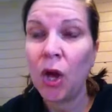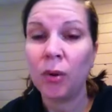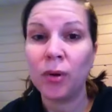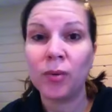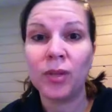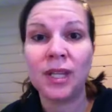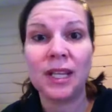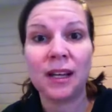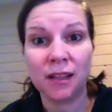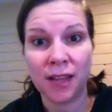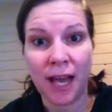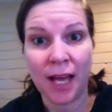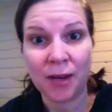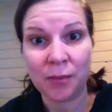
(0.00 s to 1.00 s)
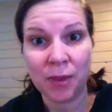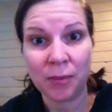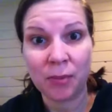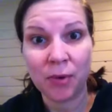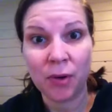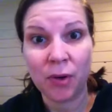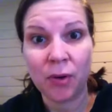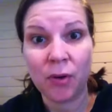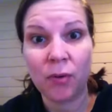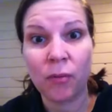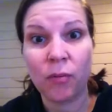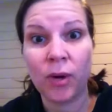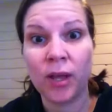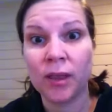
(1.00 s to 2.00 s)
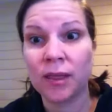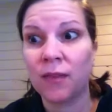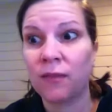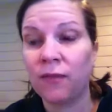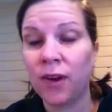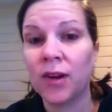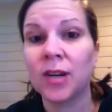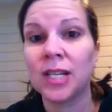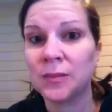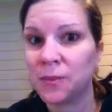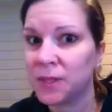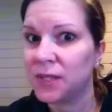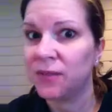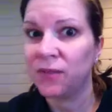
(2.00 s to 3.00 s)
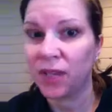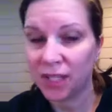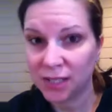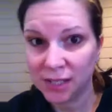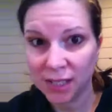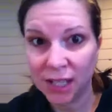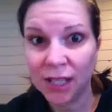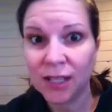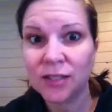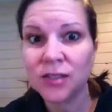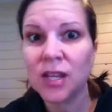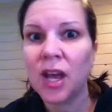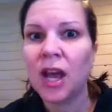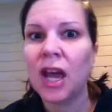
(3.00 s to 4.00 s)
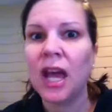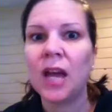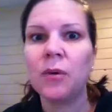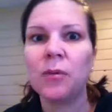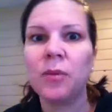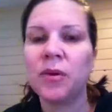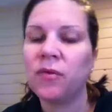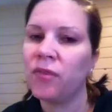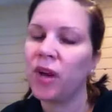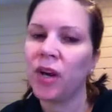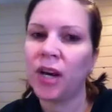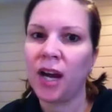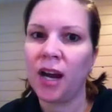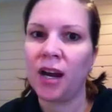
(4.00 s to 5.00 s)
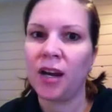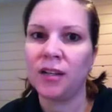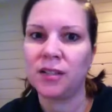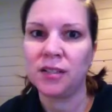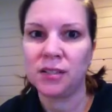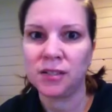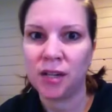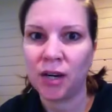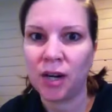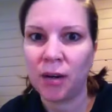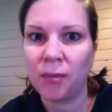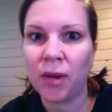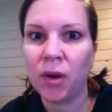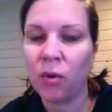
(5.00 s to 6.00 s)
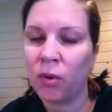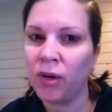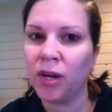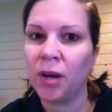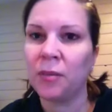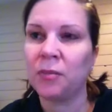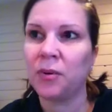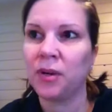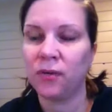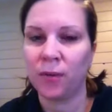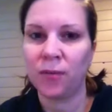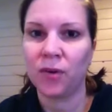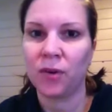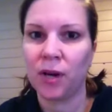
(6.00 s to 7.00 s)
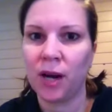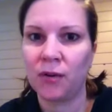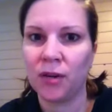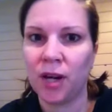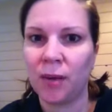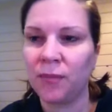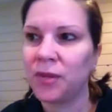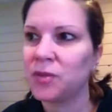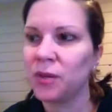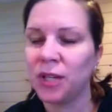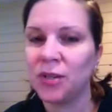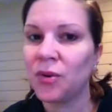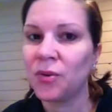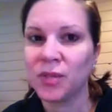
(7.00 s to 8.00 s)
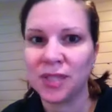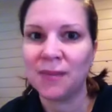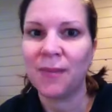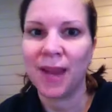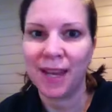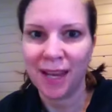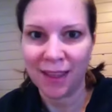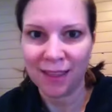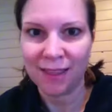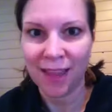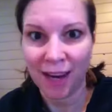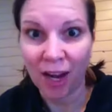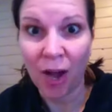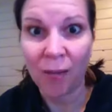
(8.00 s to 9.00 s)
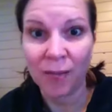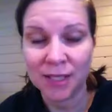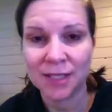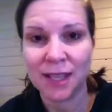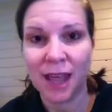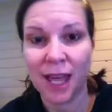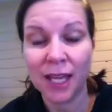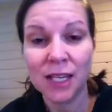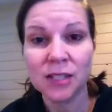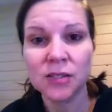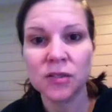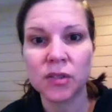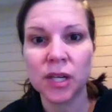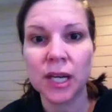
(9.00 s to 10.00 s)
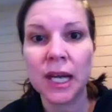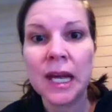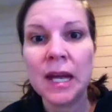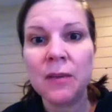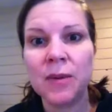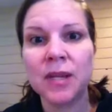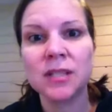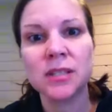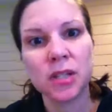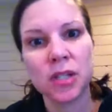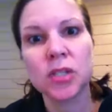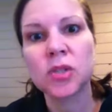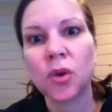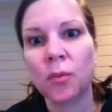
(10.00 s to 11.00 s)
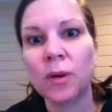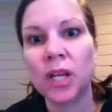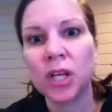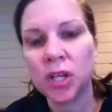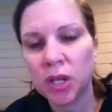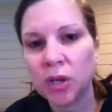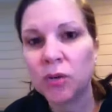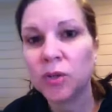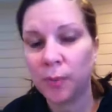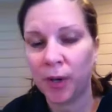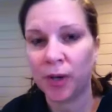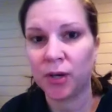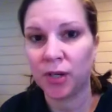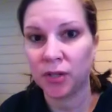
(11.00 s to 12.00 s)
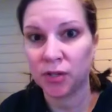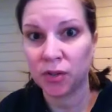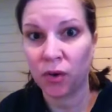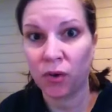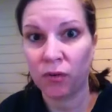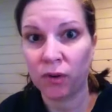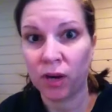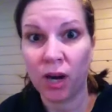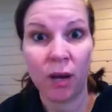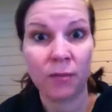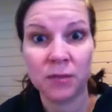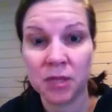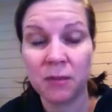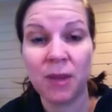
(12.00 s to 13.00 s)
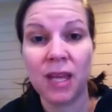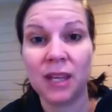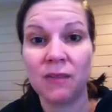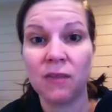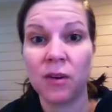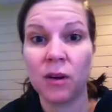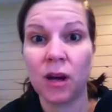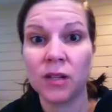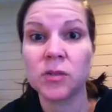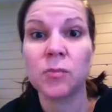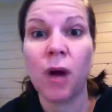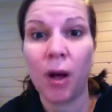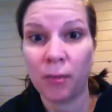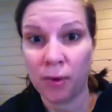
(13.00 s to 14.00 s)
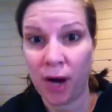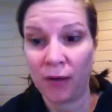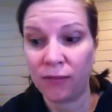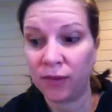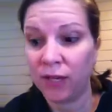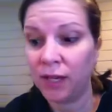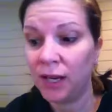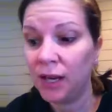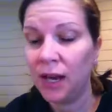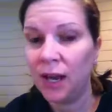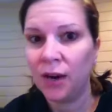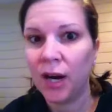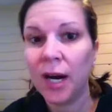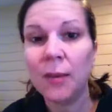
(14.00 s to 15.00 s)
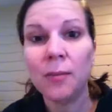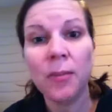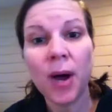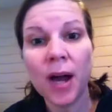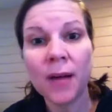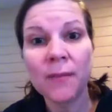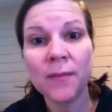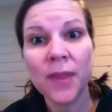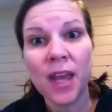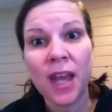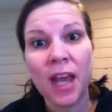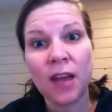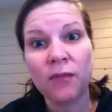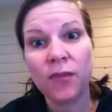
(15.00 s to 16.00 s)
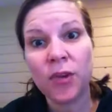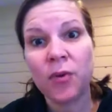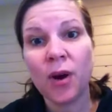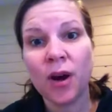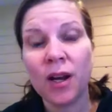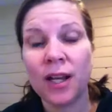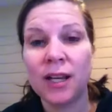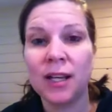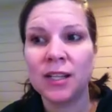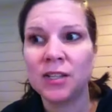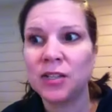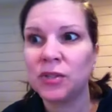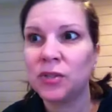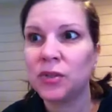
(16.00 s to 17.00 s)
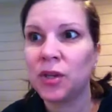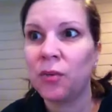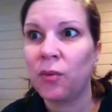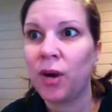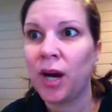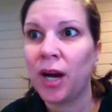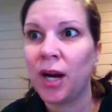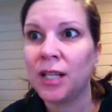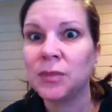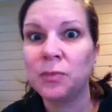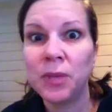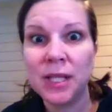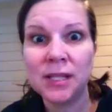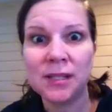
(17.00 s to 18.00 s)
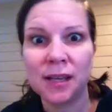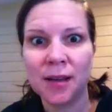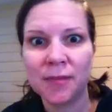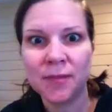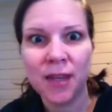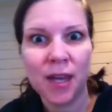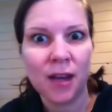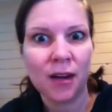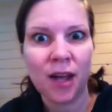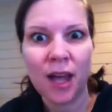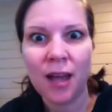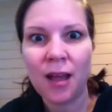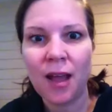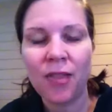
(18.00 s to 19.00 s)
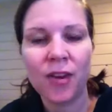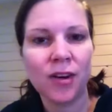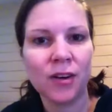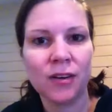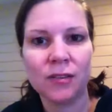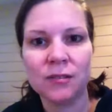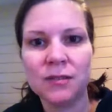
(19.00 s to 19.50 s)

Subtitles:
We would need a lot of people with very specific skills. It would be very hard to start up an oil company from the ground up. That's why you don't see many that come into that industry, because there are so many huge barriers to overcome to make even a small profit, right? But if you are in an industry where it's pizza, okay, there are